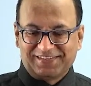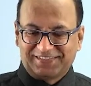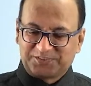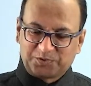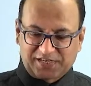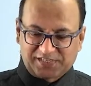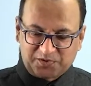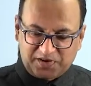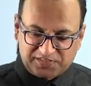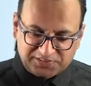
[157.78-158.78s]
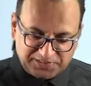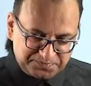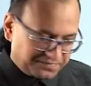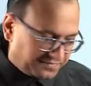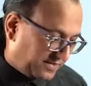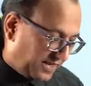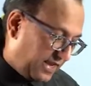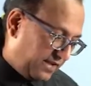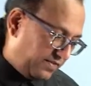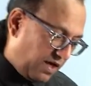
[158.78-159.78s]
So that is your answer.
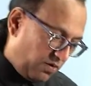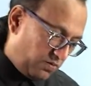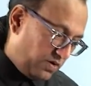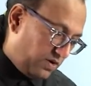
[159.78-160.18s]
Now,